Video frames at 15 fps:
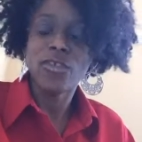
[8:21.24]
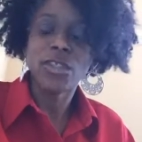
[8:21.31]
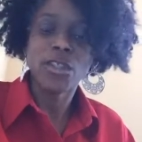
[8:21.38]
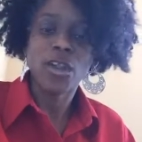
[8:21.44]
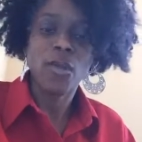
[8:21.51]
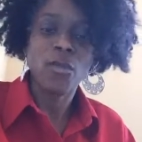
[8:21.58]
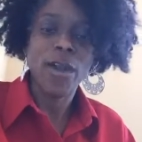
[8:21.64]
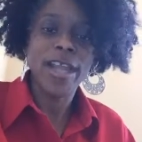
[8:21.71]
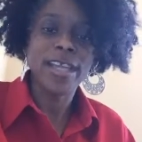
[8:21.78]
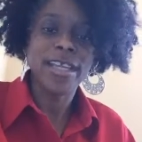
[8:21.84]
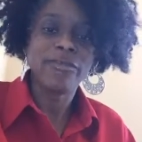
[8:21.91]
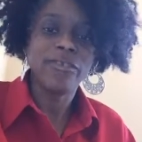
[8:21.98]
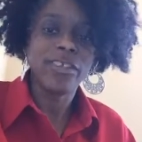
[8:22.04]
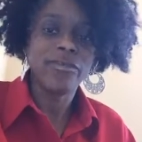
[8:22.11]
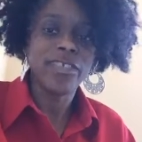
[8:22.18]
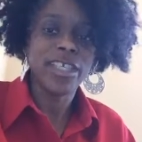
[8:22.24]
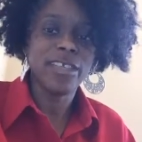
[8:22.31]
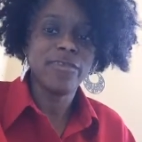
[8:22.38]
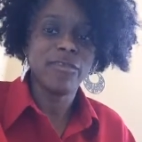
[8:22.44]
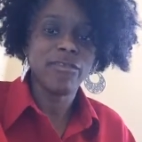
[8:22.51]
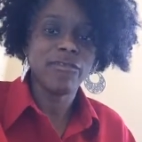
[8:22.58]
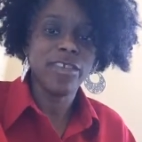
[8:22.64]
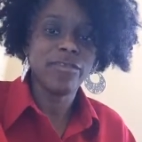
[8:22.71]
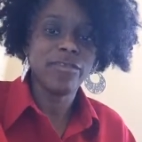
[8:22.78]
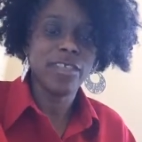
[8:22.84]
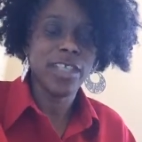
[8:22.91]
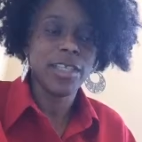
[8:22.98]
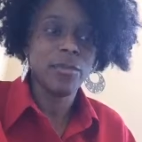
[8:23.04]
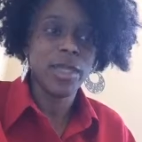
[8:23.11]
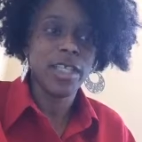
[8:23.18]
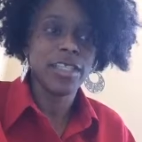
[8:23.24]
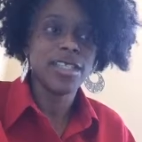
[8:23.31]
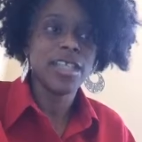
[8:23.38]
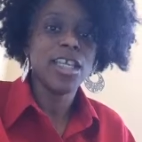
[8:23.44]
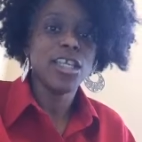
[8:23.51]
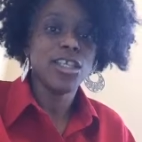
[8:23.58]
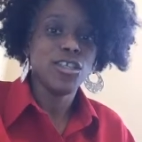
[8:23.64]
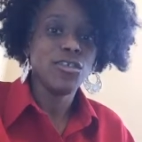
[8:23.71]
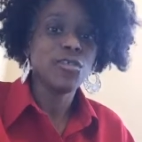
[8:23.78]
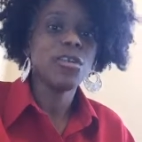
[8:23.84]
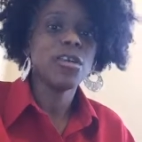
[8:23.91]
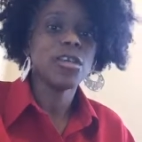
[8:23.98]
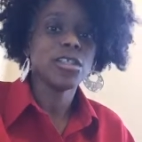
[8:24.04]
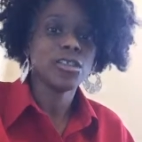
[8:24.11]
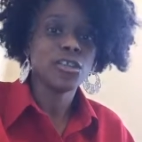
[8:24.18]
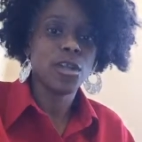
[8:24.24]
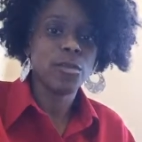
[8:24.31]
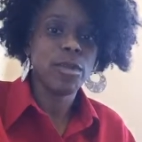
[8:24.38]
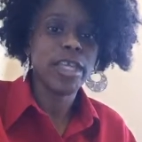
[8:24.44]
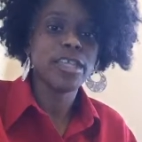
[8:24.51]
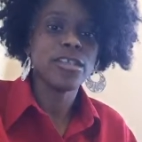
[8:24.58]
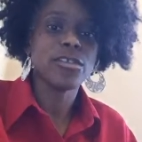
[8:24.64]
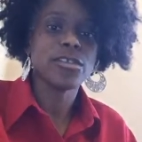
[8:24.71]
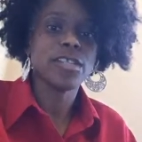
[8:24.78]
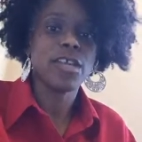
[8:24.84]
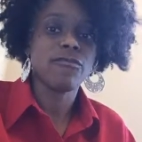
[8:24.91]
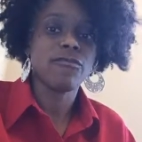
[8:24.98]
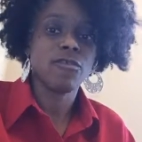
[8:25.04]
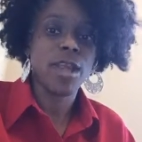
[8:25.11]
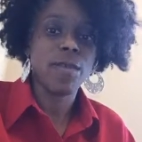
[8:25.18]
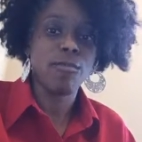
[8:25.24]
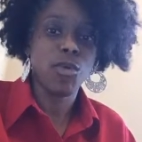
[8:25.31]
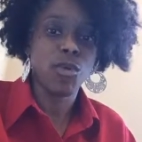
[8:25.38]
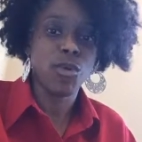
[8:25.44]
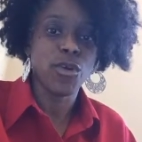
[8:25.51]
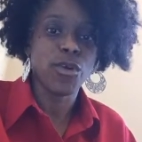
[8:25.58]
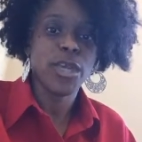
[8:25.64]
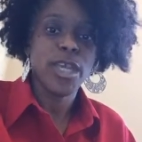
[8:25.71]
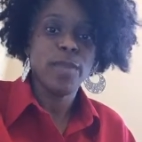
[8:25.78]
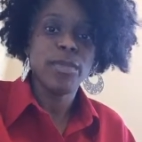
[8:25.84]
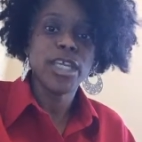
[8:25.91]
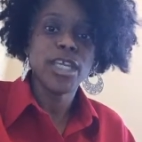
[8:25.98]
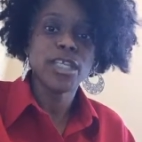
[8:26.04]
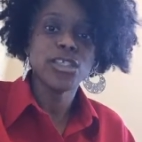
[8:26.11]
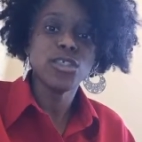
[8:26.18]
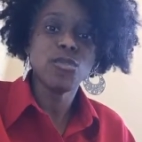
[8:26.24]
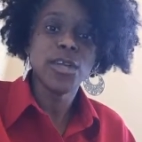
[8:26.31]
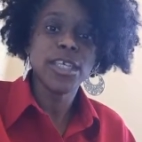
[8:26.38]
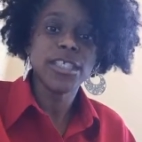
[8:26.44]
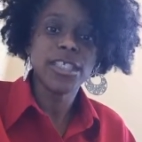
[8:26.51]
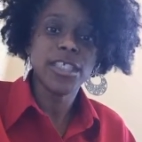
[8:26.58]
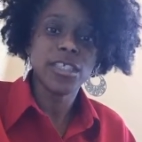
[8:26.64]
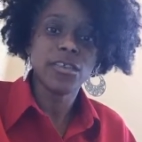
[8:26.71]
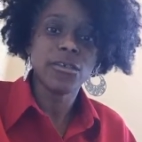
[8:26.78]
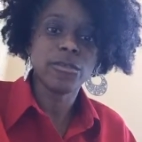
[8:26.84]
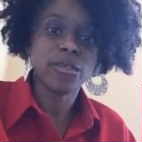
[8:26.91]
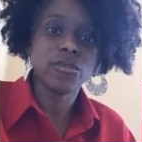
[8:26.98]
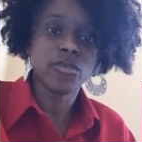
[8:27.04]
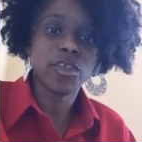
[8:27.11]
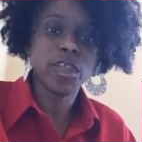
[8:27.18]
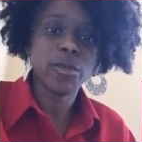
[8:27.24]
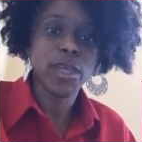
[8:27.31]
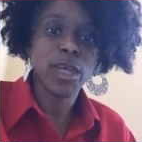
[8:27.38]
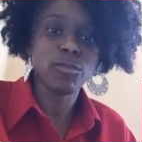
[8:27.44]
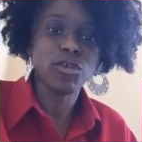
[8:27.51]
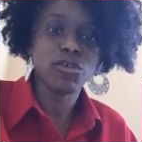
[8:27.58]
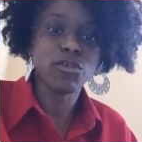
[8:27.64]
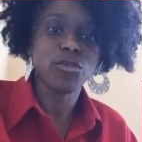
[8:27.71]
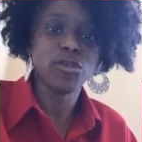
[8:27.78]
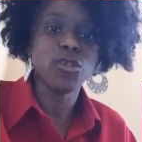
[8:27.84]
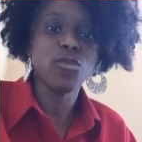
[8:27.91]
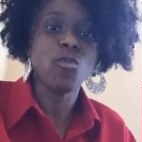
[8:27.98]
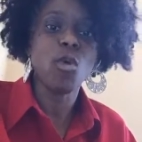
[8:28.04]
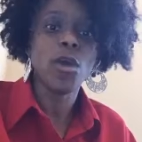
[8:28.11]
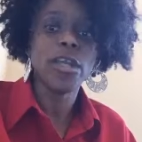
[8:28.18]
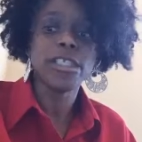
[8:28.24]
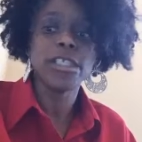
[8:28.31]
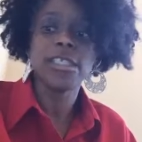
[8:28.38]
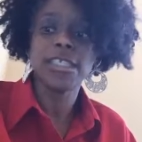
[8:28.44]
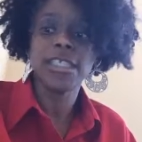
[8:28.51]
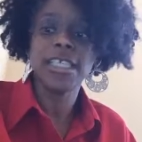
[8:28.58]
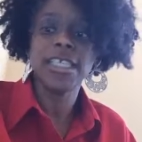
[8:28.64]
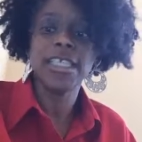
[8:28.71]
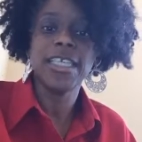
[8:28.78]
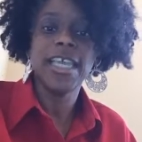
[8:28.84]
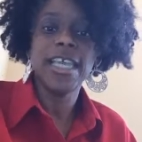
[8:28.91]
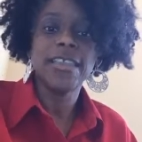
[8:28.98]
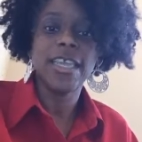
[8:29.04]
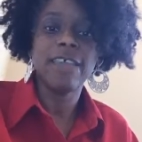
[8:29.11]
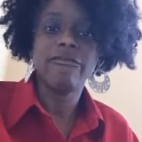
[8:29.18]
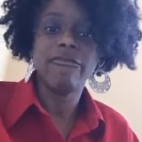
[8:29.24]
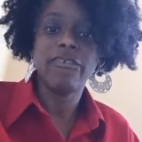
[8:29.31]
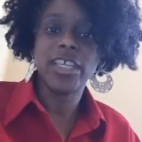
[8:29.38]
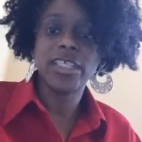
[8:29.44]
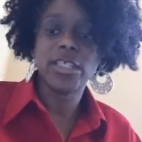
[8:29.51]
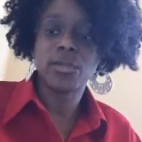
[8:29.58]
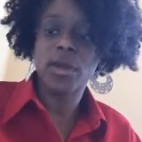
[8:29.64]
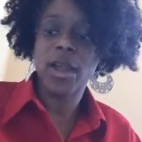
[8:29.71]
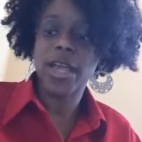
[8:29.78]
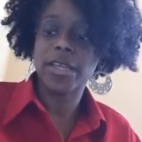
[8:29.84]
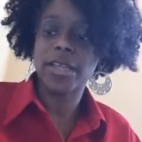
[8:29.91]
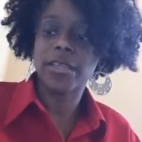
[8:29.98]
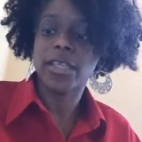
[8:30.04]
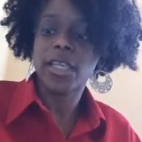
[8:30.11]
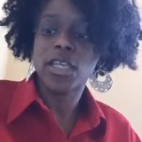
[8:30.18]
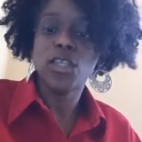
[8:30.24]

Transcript: you start writing at 15 minutes, you're going to start making yourself write more, because you want to see your dream come true. You want to see that finished product.